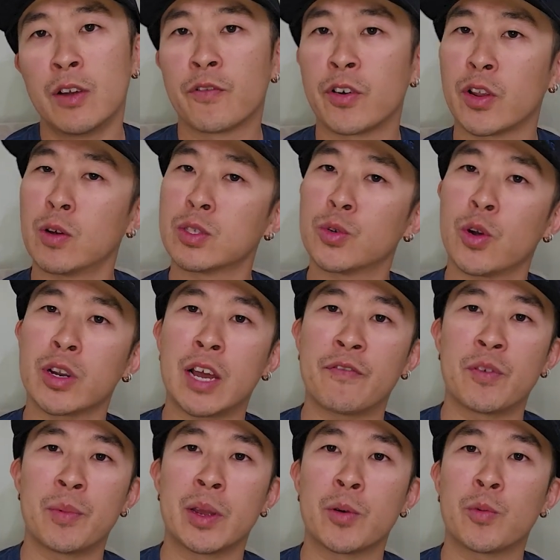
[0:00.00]
For those who are not
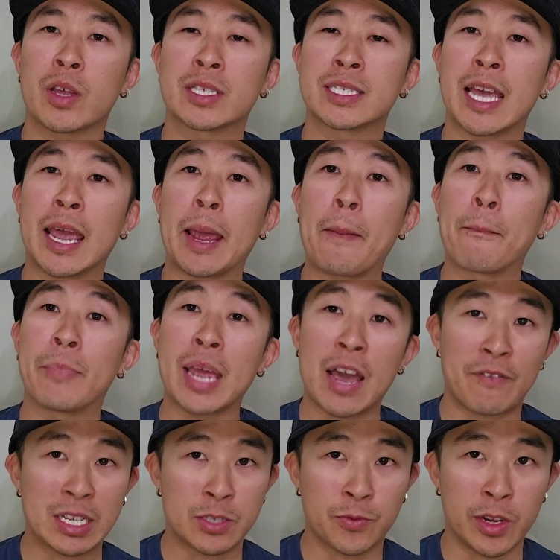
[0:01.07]
familiar with what's a
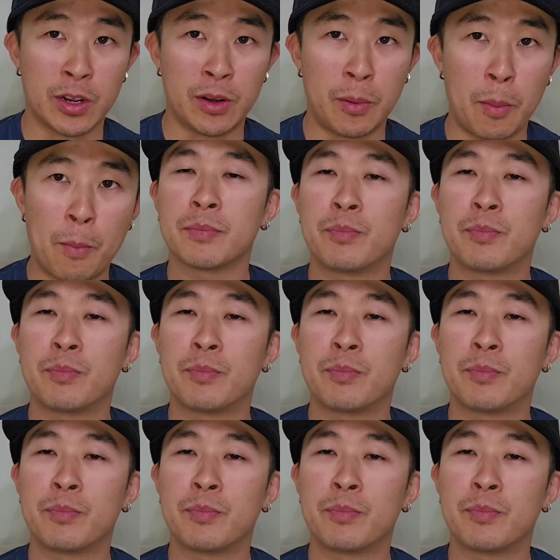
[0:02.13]
BFS reel,